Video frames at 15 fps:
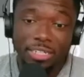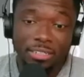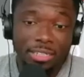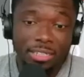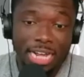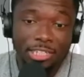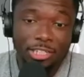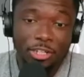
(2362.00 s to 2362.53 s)

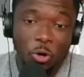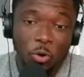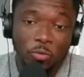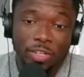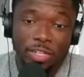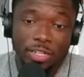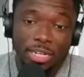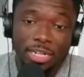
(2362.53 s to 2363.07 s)
catching
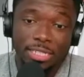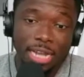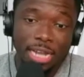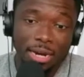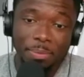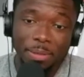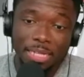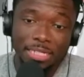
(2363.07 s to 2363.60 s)
COVID, and it's not a
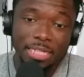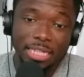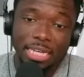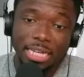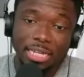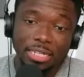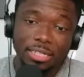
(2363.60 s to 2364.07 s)
pleasant thing.